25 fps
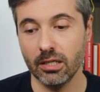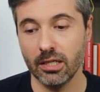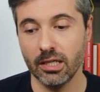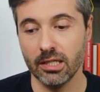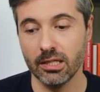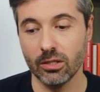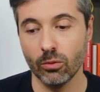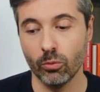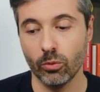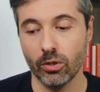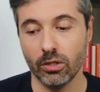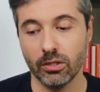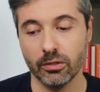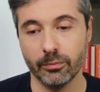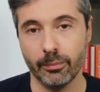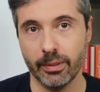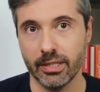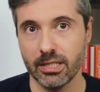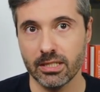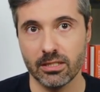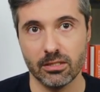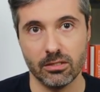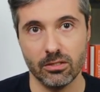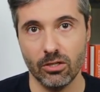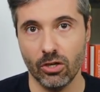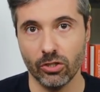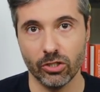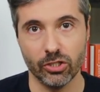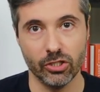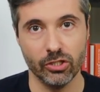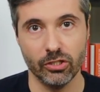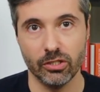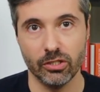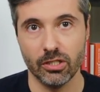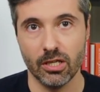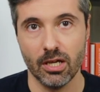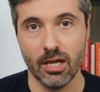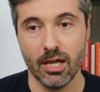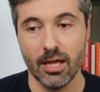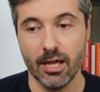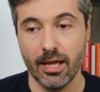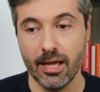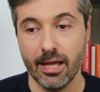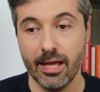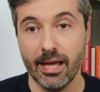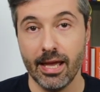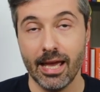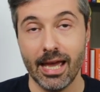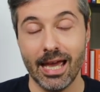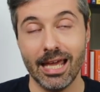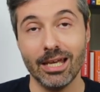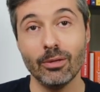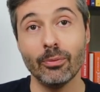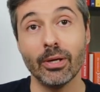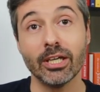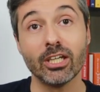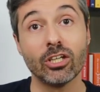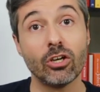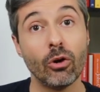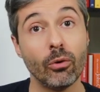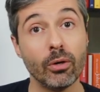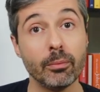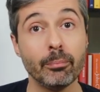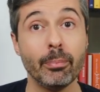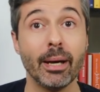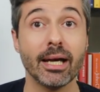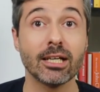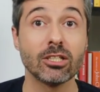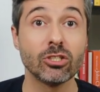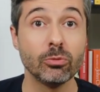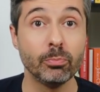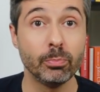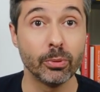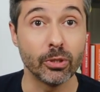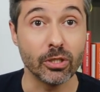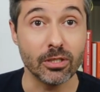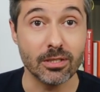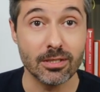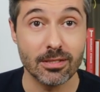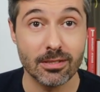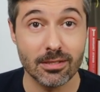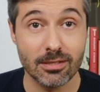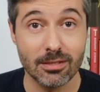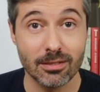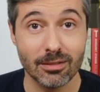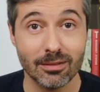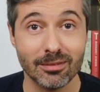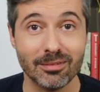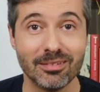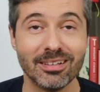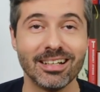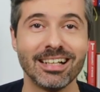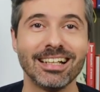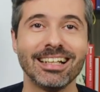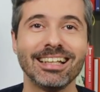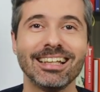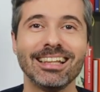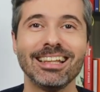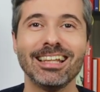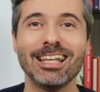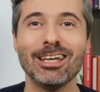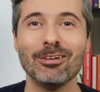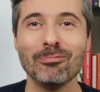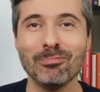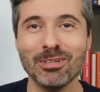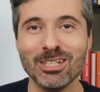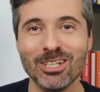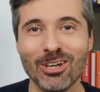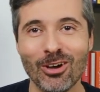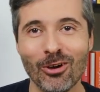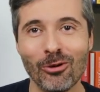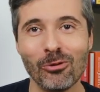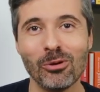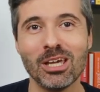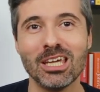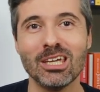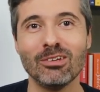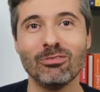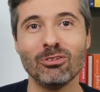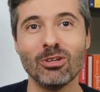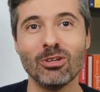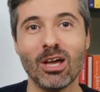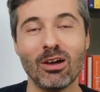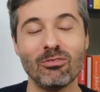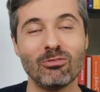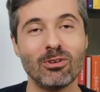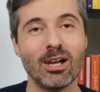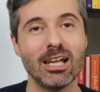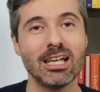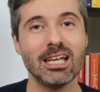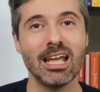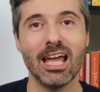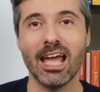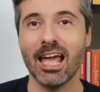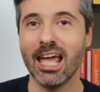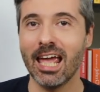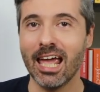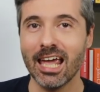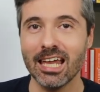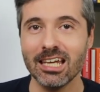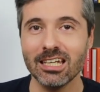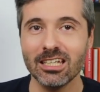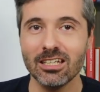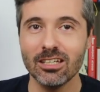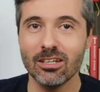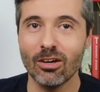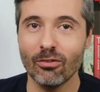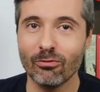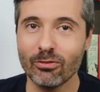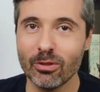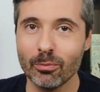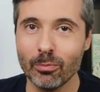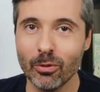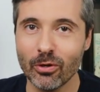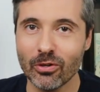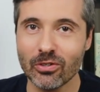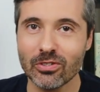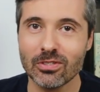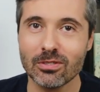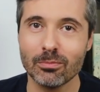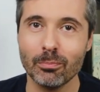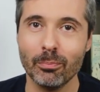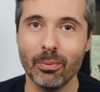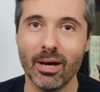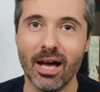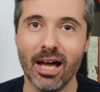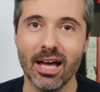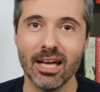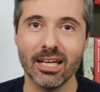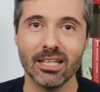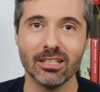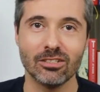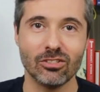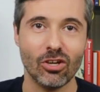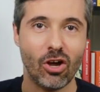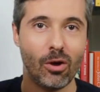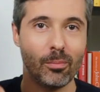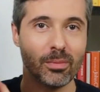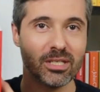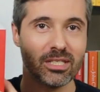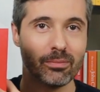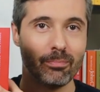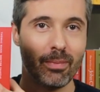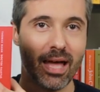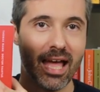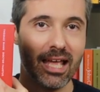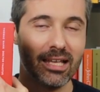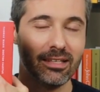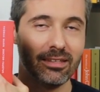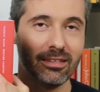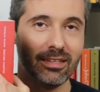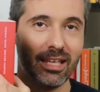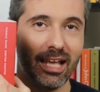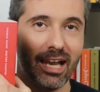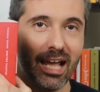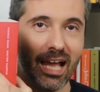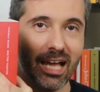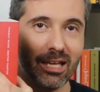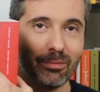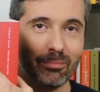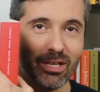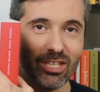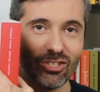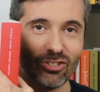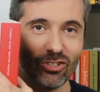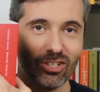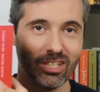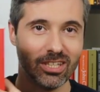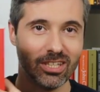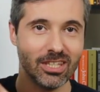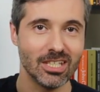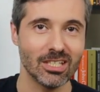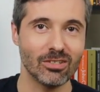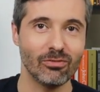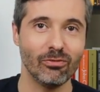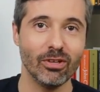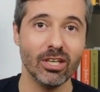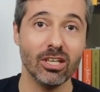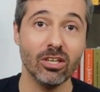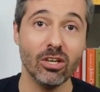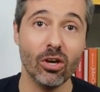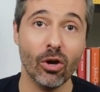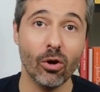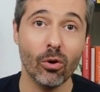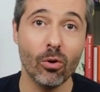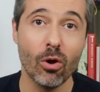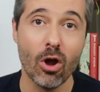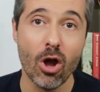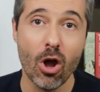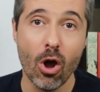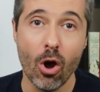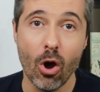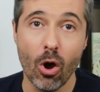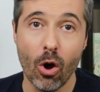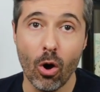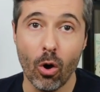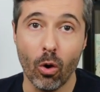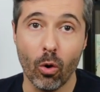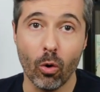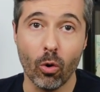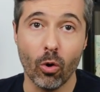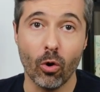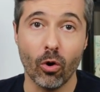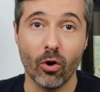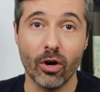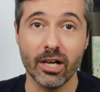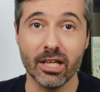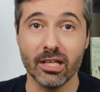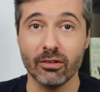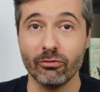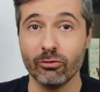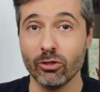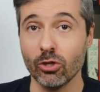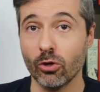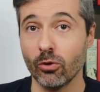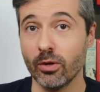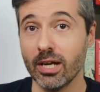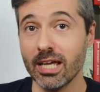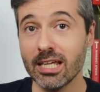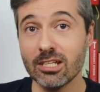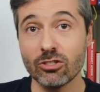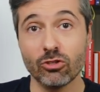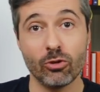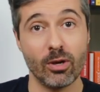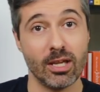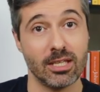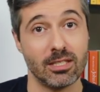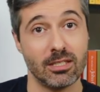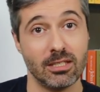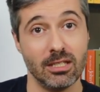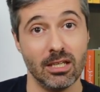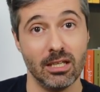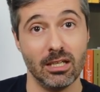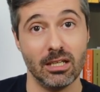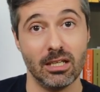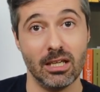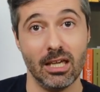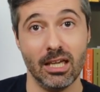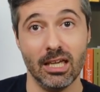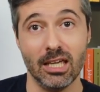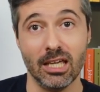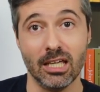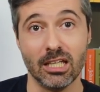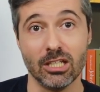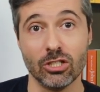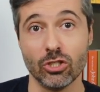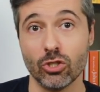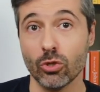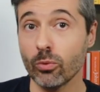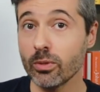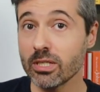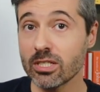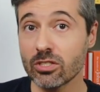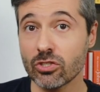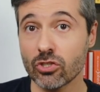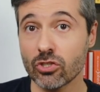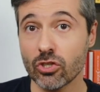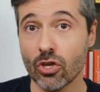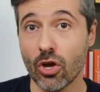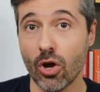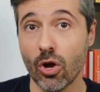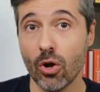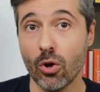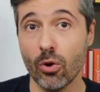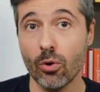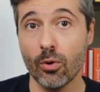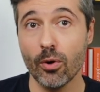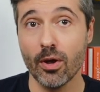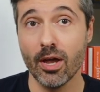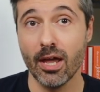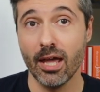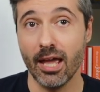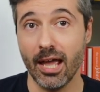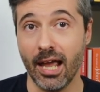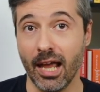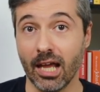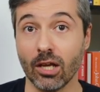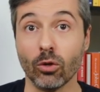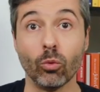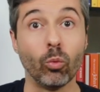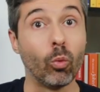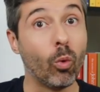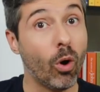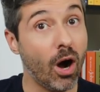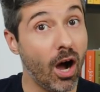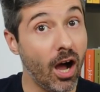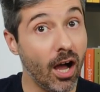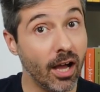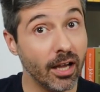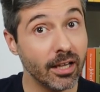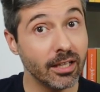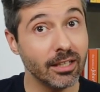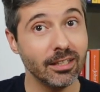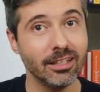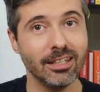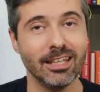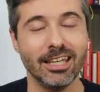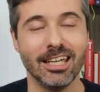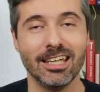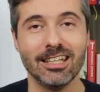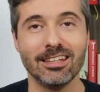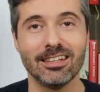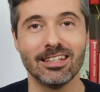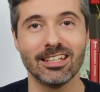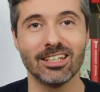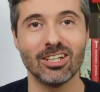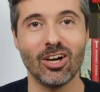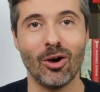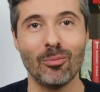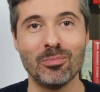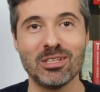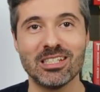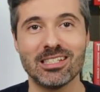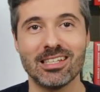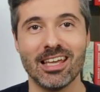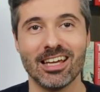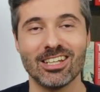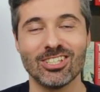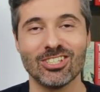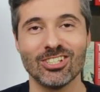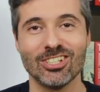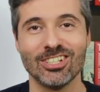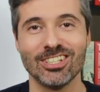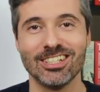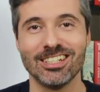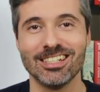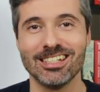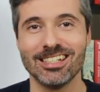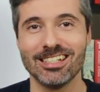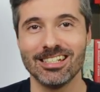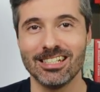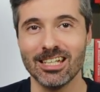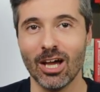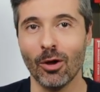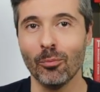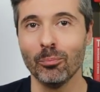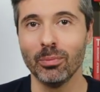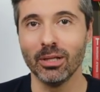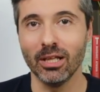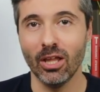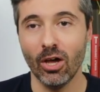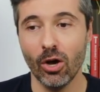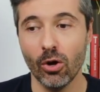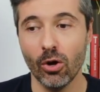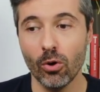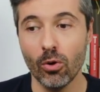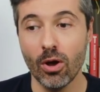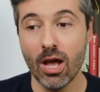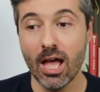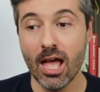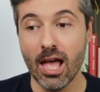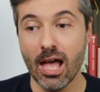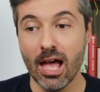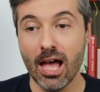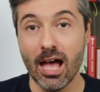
in the world, but it's not good. Anyway, going back to books, let me know if you have read any of the books by Thomas Mann that I mentioned in this video, or if you're interested in doing so and why, in the comment section down below.